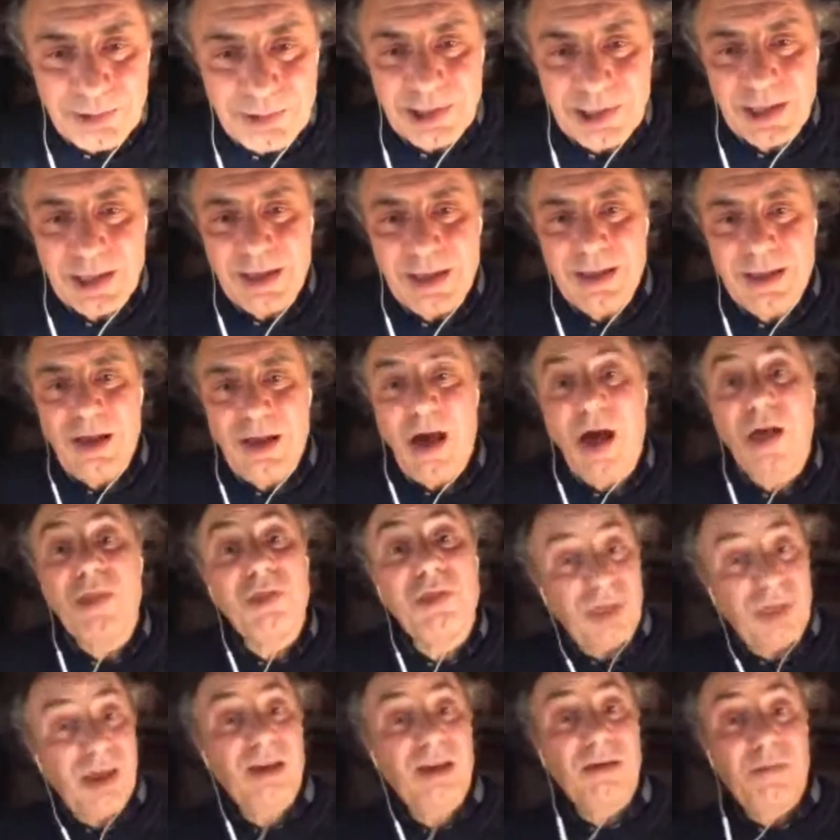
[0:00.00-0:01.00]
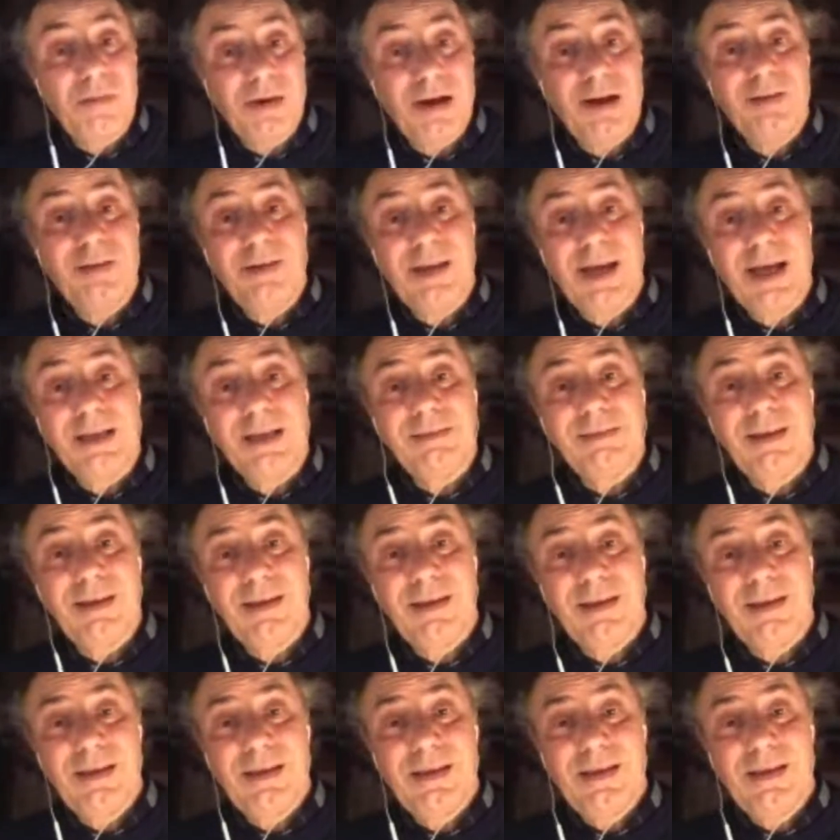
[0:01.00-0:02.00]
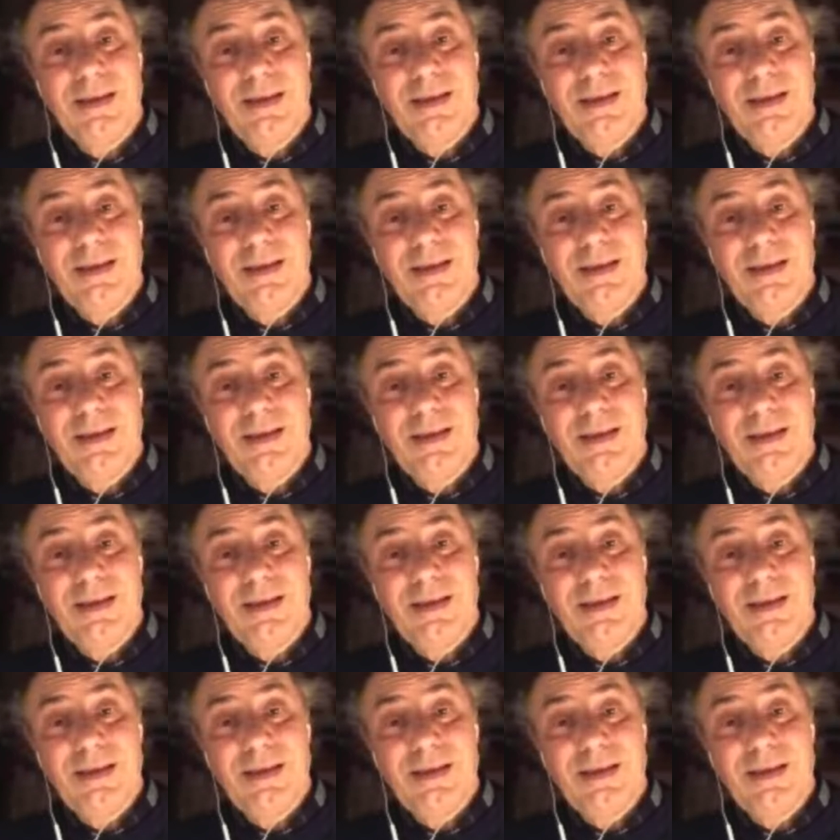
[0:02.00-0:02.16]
sometimes I think about that,